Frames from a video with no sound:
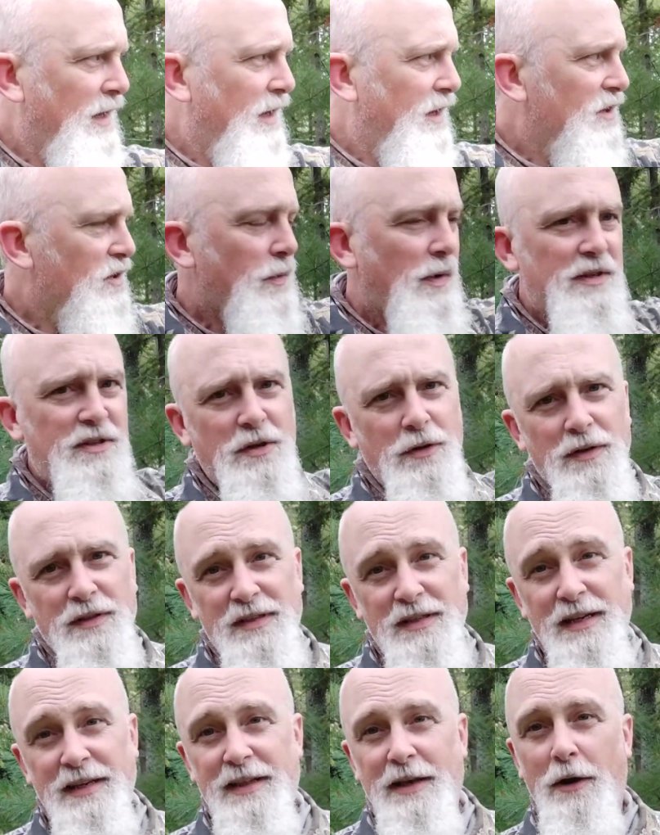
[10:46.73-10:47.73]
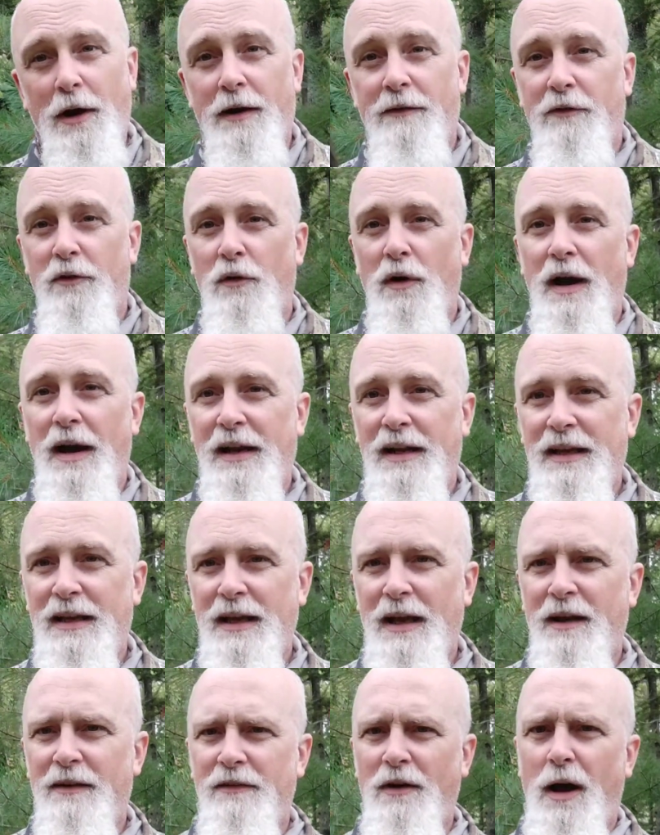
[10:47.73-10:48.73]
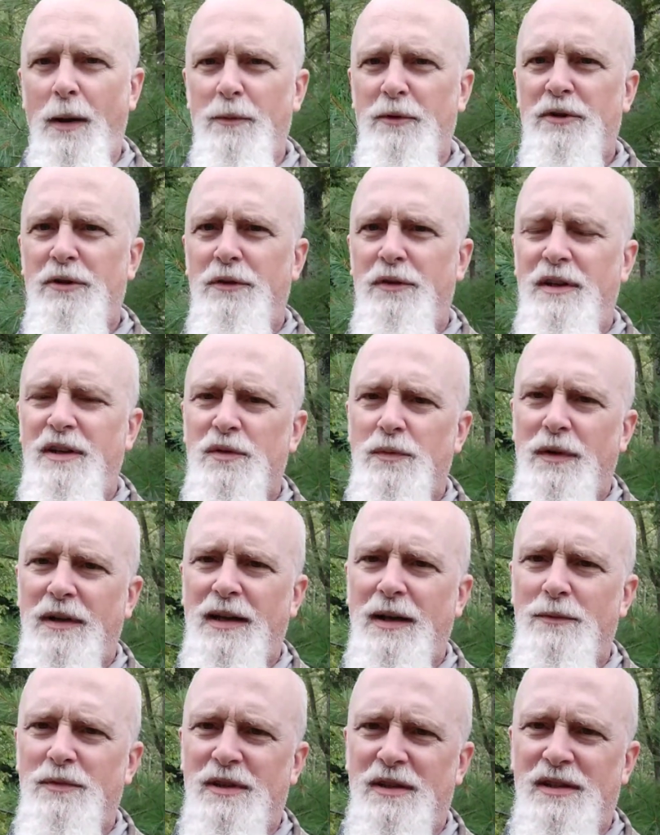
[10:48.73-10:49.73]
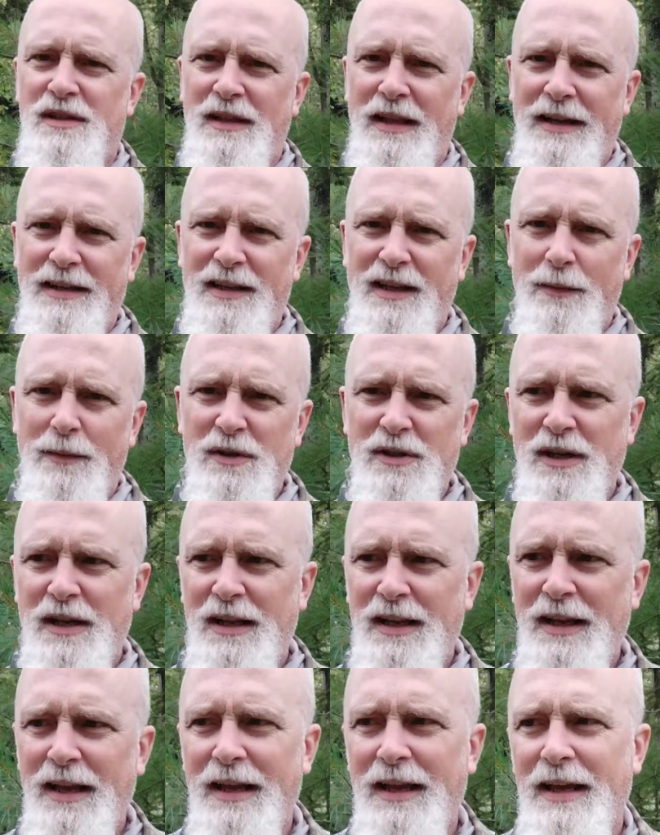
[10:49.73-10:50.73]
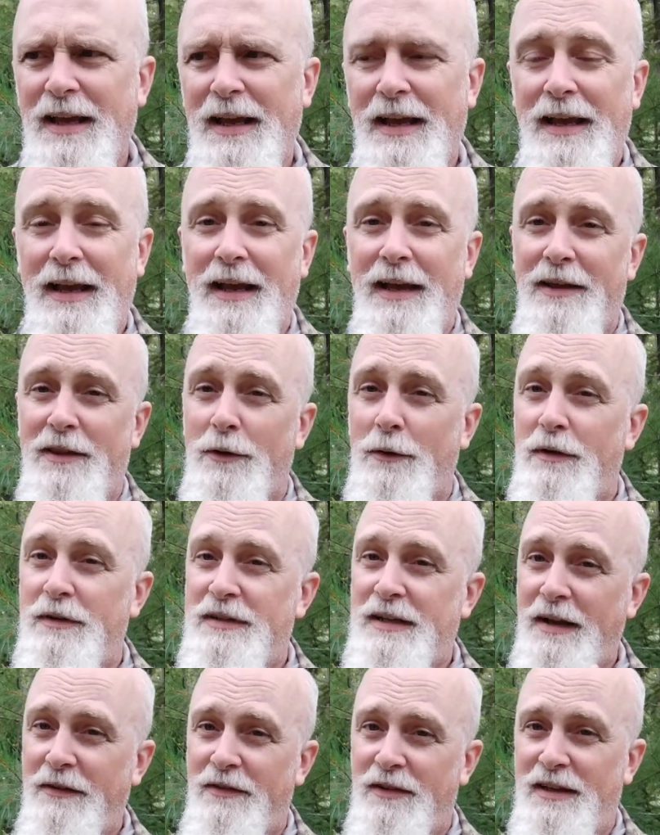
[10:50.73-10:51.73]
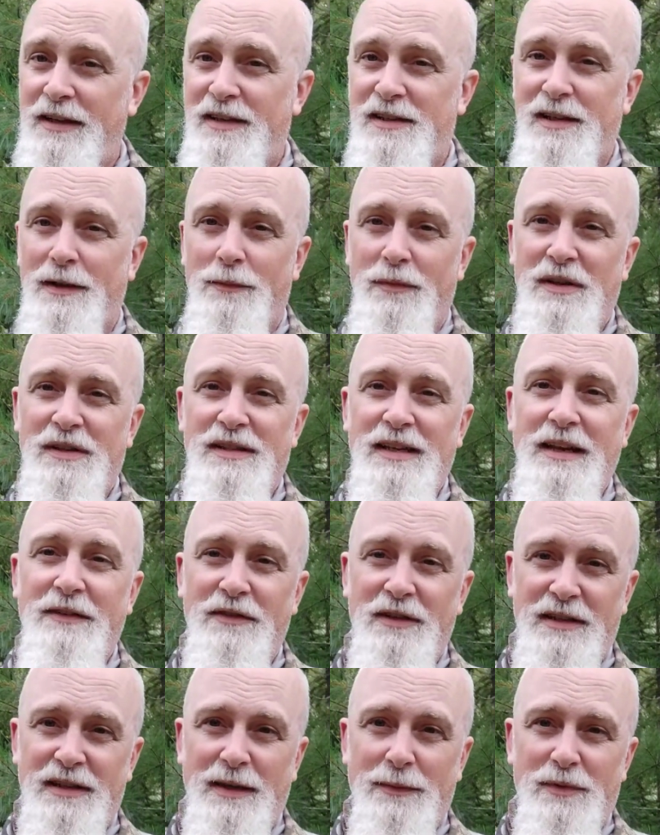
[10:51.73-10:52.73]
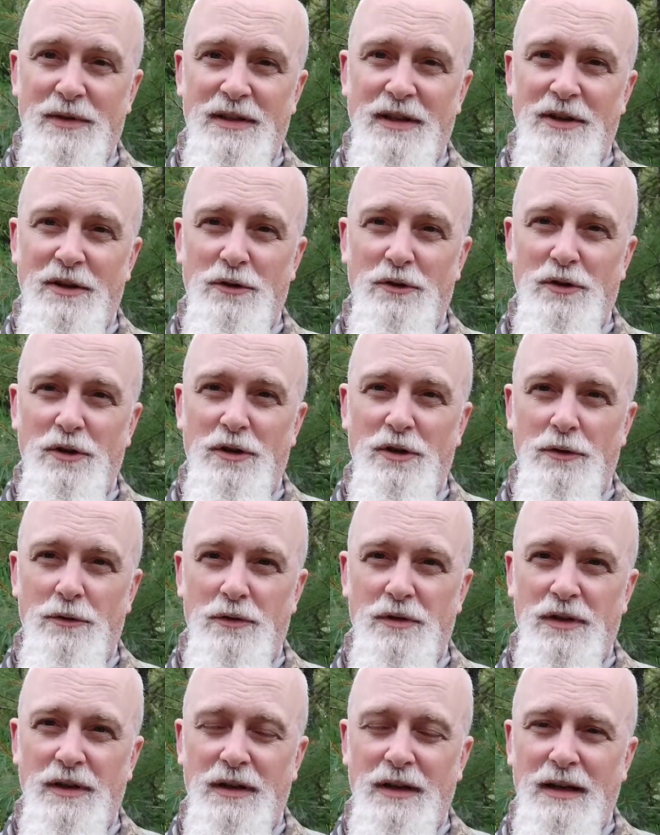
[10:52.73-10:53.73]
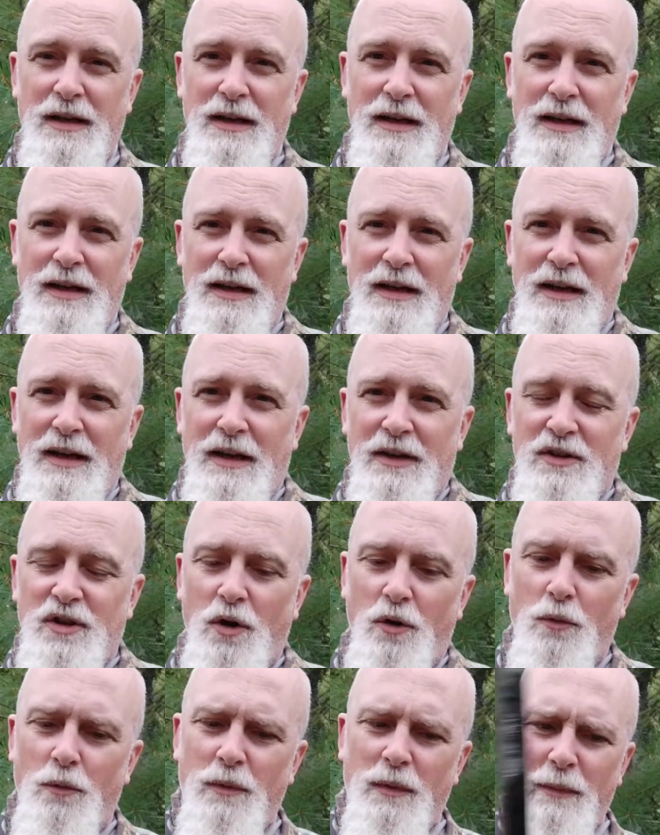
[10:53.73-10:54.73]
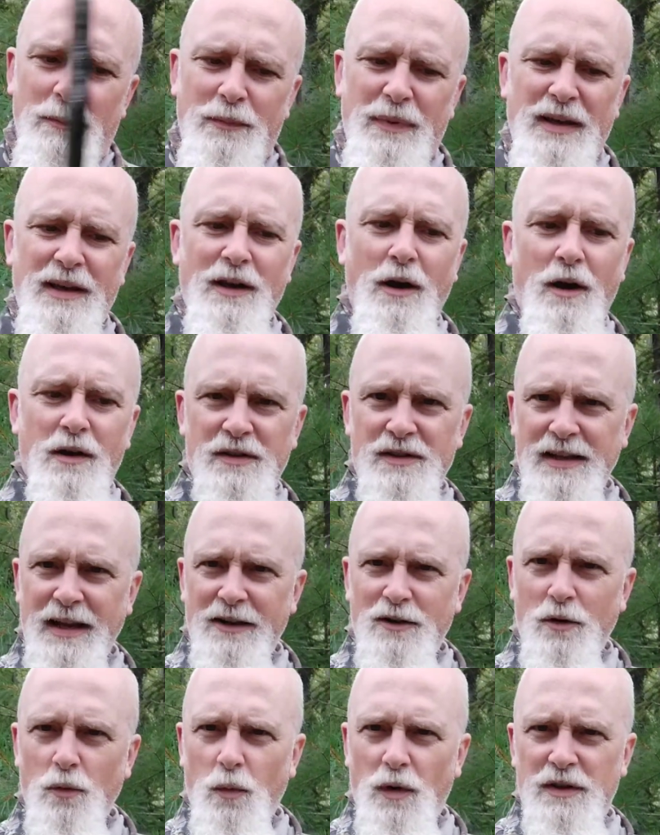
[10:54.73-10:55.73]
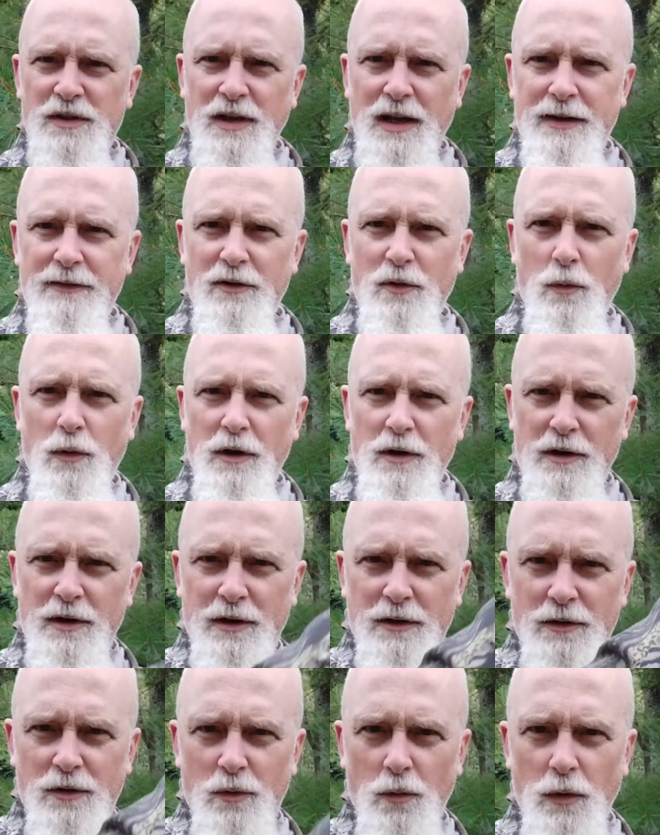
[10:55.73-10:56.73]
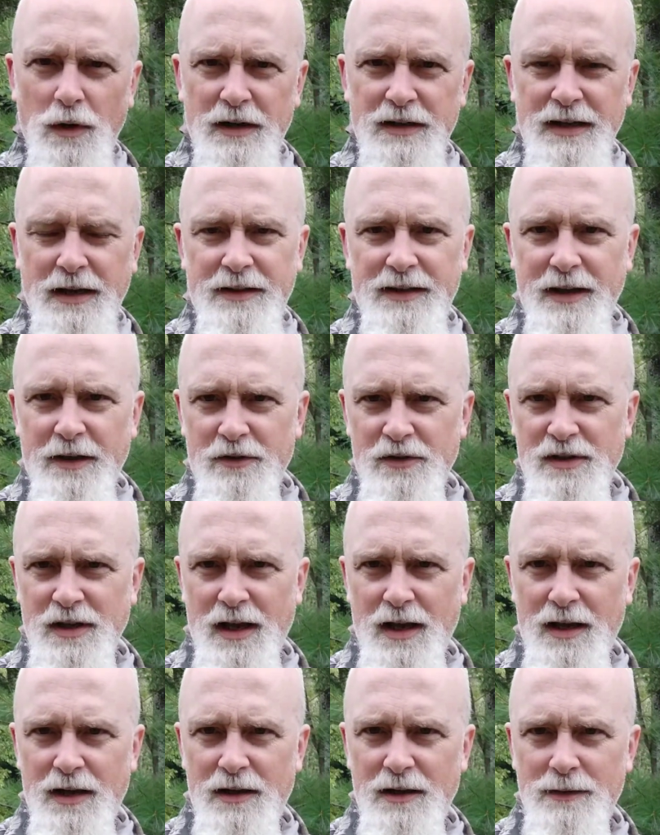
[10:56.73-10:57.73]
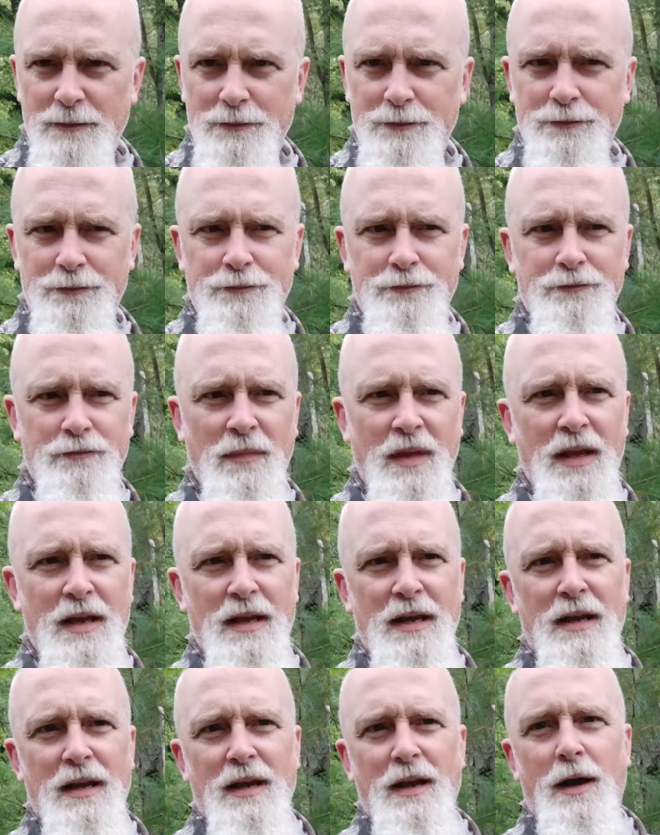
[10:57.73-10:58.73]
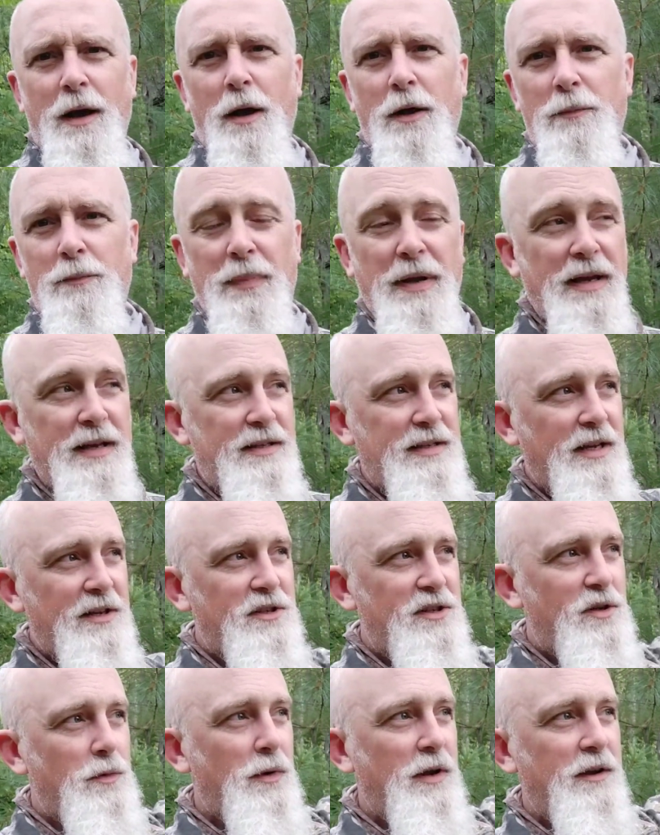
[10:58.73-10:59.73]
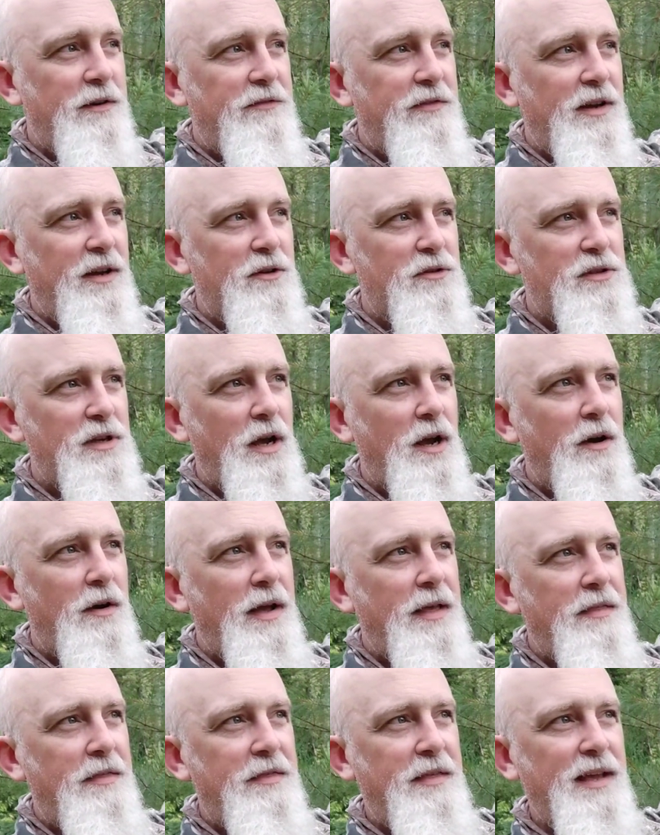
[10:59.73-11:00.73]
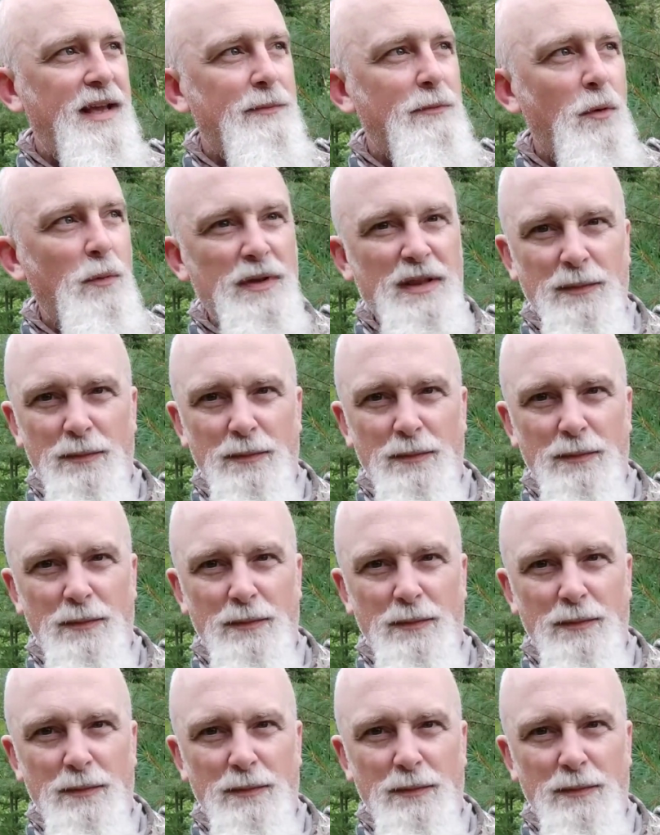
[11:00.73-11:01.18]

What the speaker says: So as you can see, there are a variety of opportunities when it comes to selecting a machete, and there are definitely some safety tips that you should use. So stand on one side of your work down the other side. Pay attention to where your fingers are and think about what the